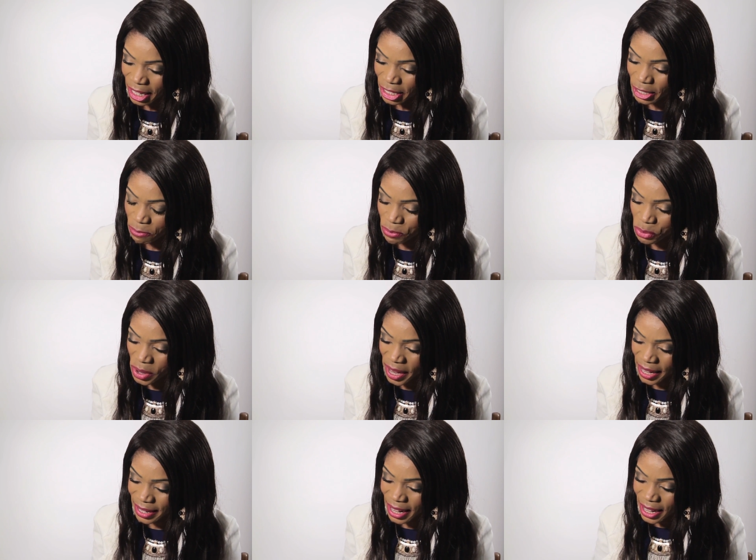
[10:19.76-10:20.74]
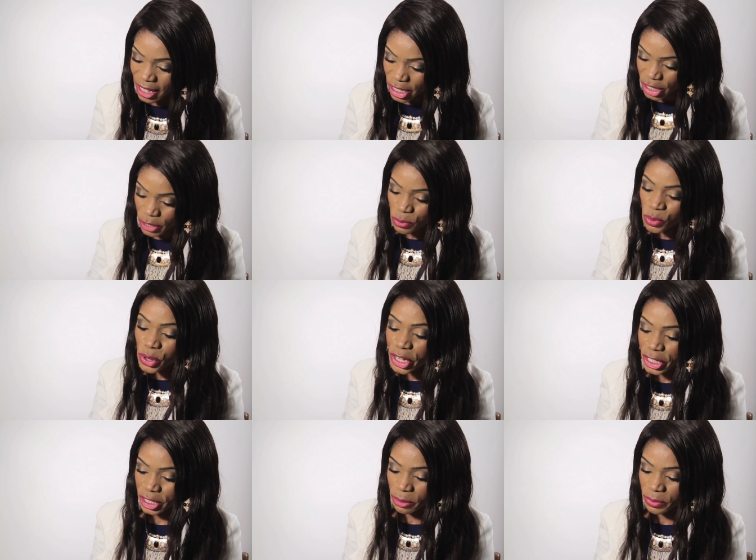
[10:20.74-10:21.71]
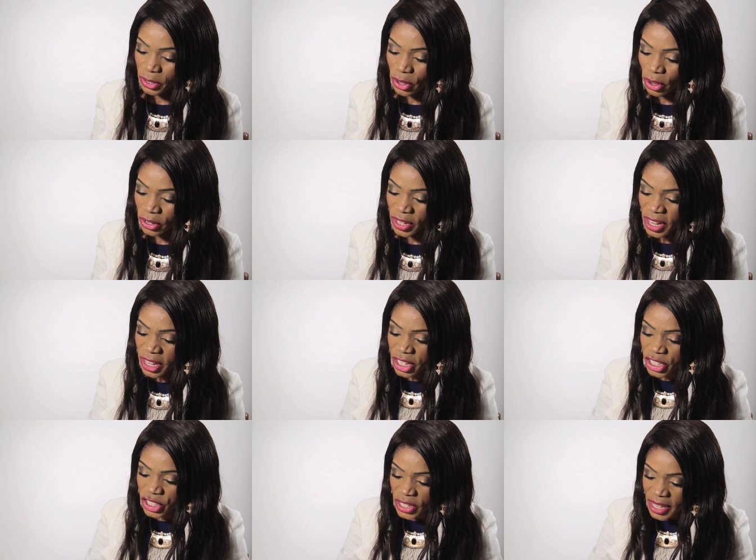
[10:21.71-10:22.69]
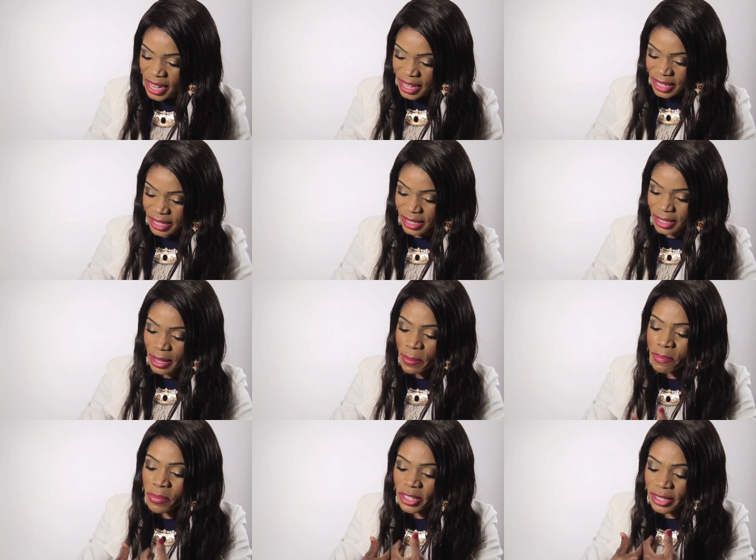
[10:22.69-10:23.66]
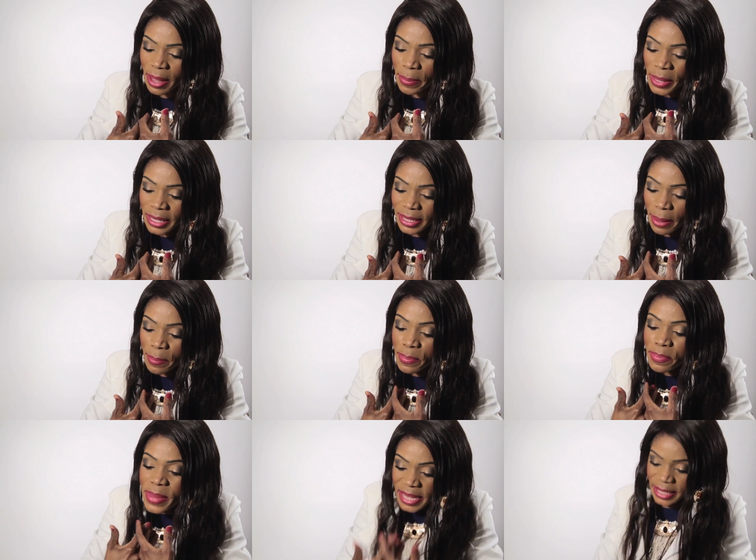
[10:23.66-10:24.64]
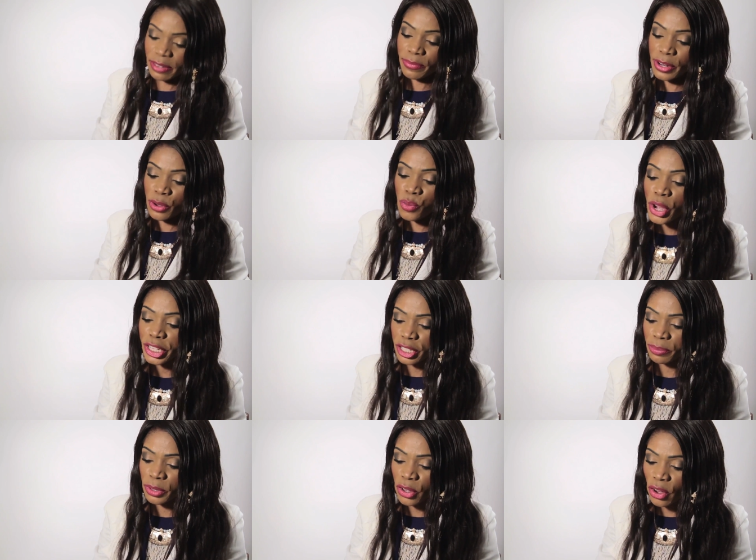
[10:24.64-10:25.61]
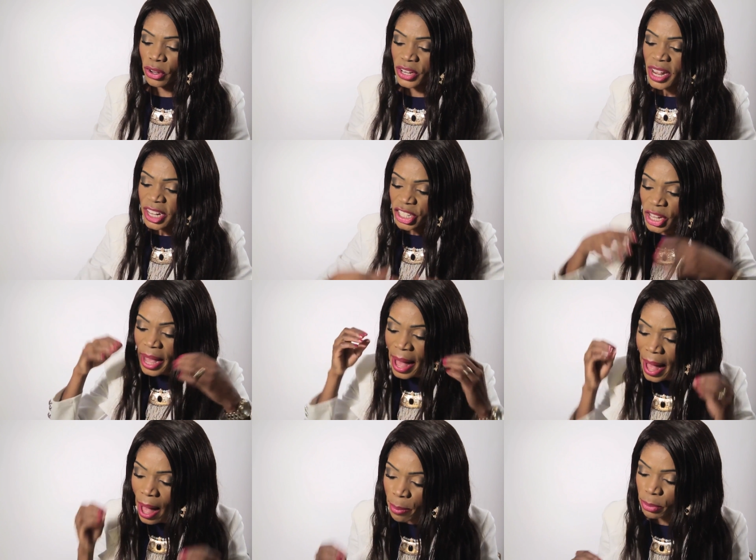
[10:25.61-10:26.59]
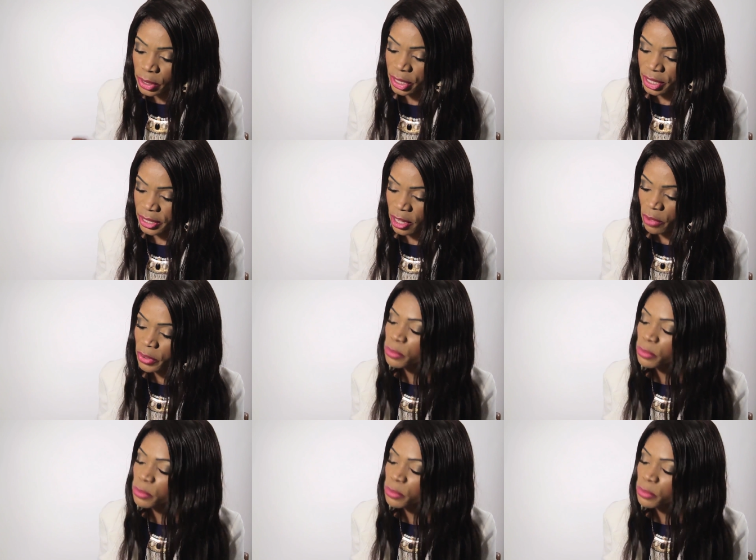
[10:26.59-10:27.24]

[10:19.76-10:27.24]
she prayed, she worshipped God, she submissively worshipped God, she humbled herself